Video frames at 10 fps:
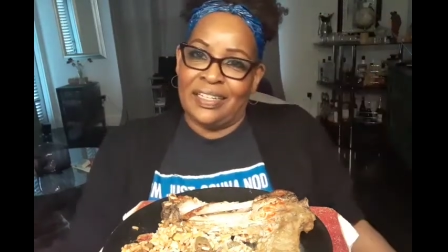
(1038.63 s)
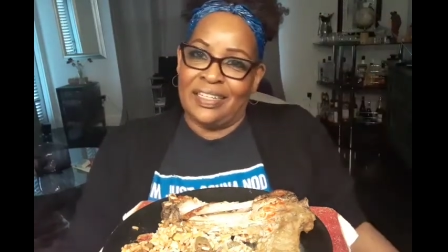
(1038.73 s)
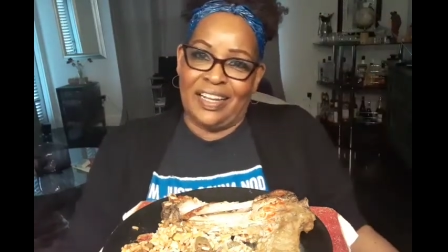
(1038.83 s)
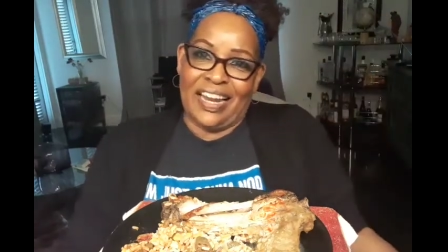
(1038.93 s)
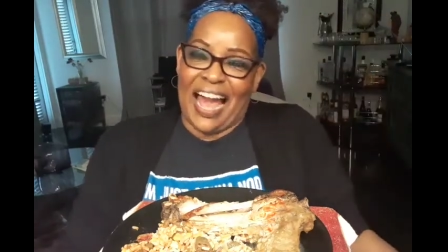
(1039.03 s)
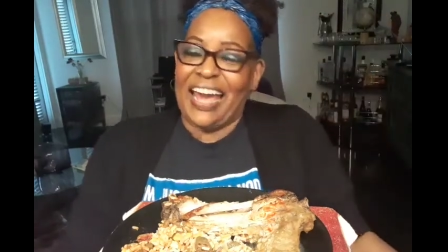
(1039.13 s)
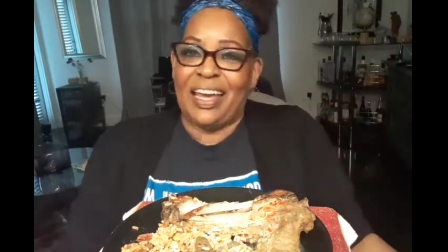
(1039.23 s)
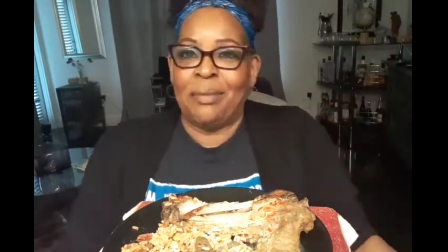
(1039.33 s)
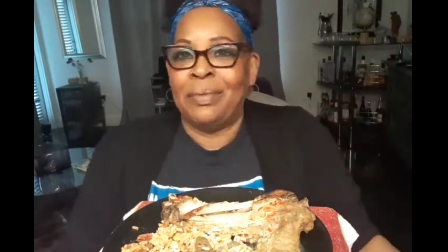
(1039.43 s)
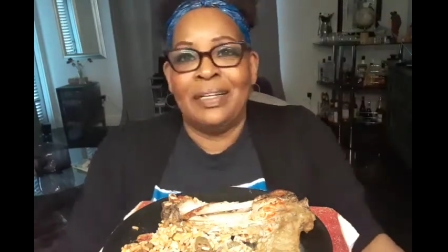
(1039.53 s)
you like
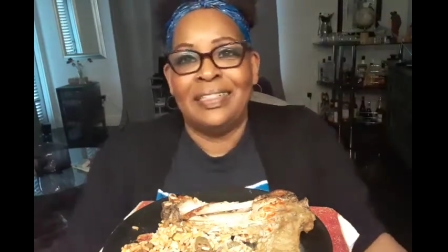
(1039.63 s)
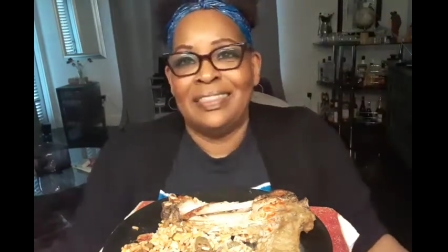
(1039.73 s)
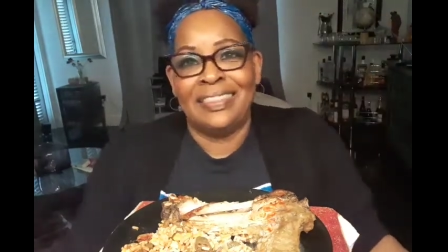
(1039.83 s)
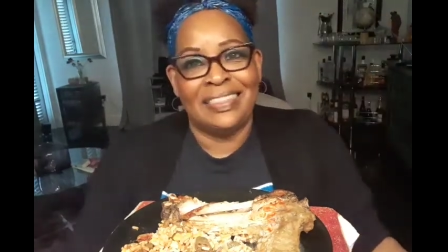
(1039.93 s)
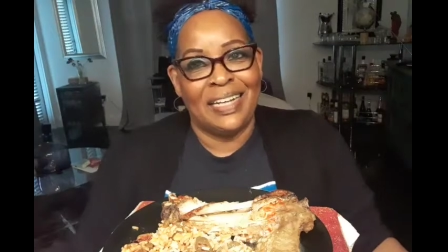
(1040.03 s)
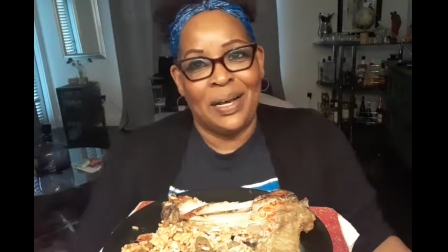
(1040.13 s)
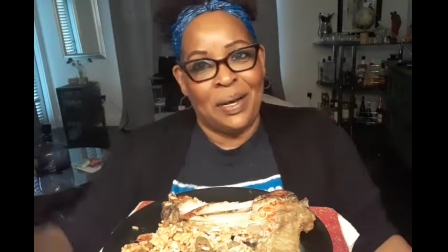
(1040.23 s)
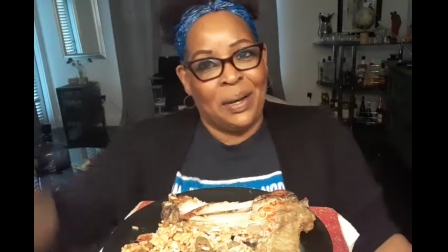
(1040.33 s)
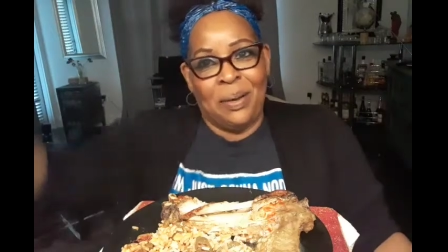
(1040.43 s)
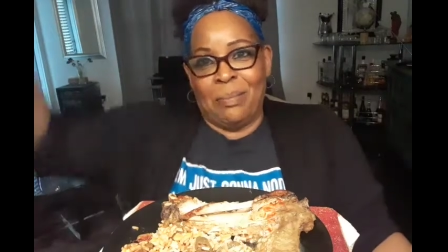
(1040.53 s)
him,
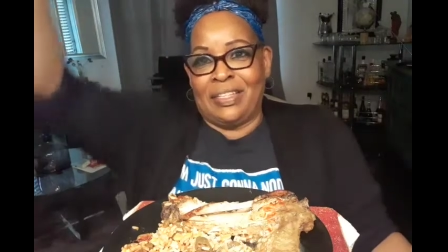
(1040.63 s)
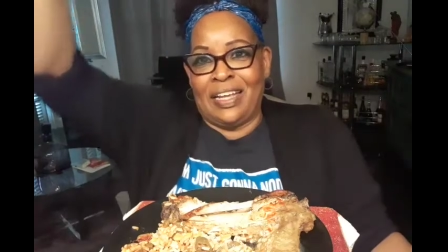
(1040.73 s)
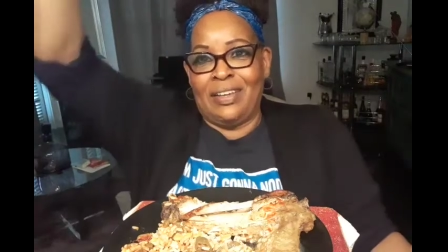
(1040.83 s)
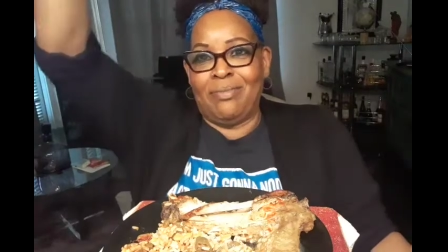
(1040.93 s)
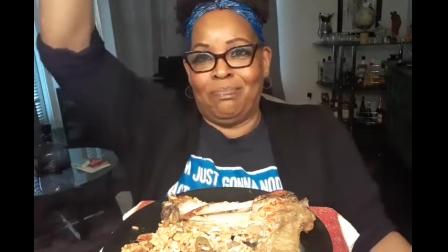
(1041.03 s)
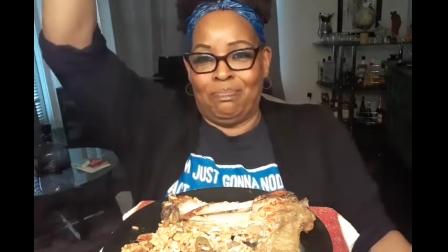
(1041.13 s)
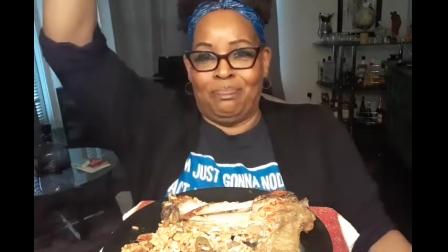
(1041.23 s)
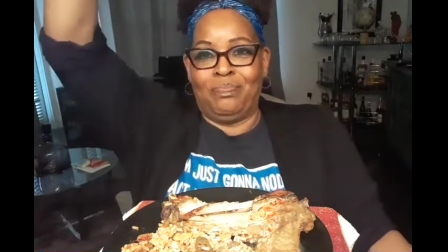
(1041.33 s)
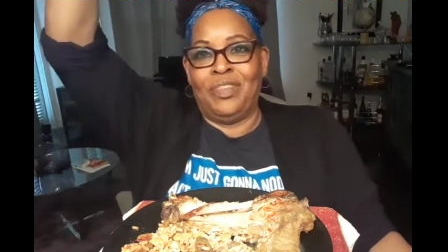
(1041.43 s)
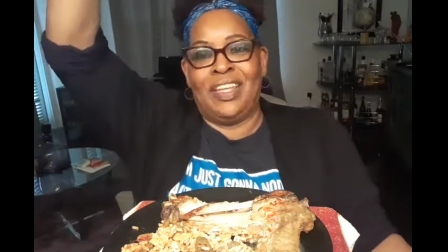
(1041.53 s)
but then you
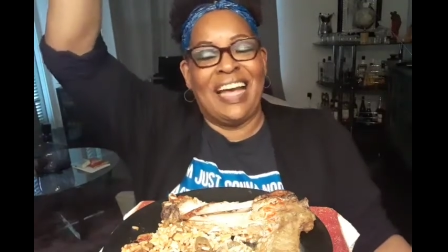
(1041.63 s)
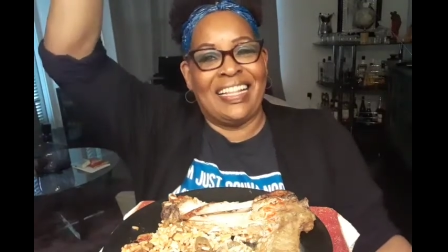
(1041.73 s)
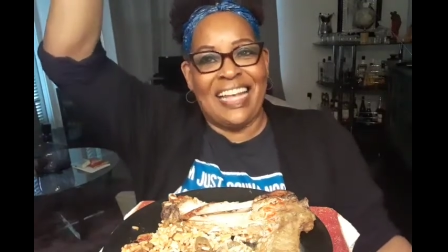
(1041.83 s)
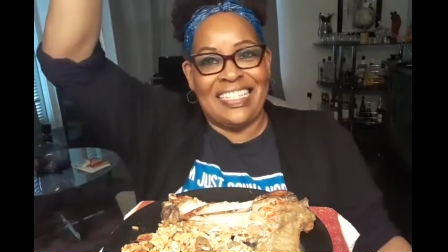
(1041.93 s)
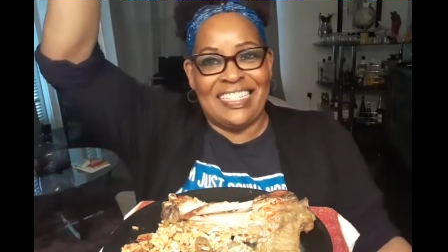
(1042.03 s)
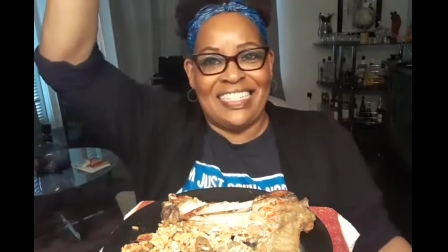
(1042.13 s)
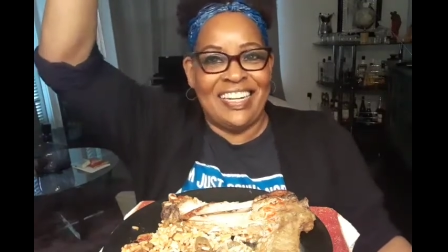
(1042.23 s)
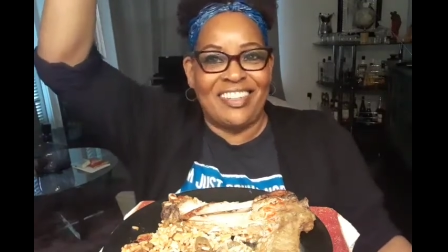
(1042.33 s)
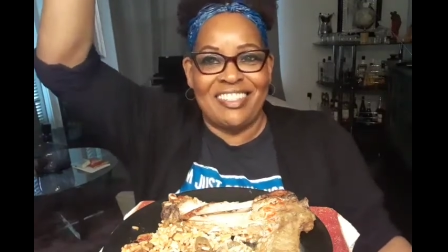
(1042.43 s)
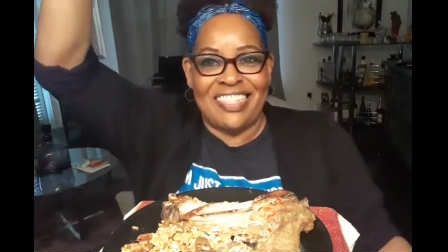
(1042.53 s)
you got that
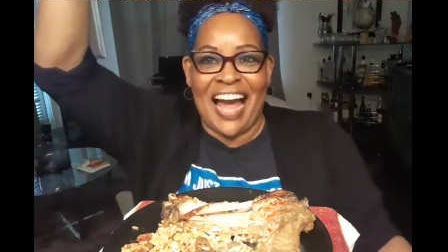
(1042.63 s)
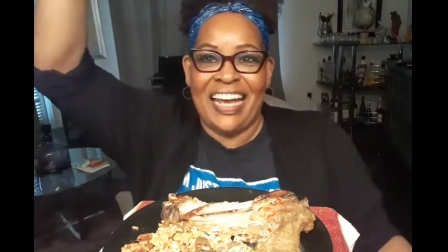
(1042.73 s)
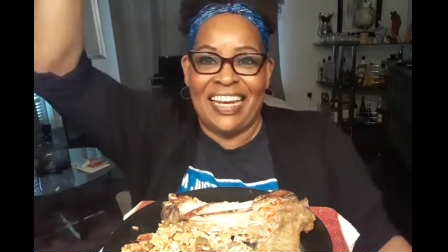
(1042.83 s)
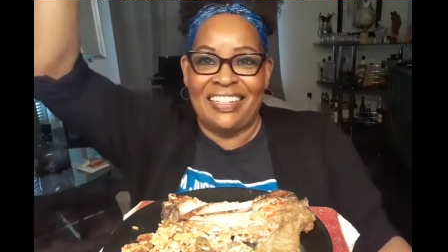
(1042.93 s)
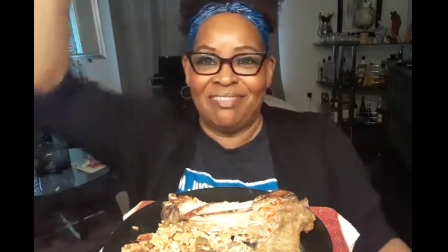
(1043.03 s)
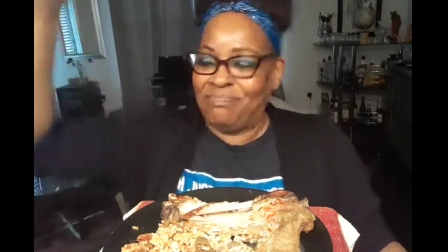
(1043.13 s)
gentle giant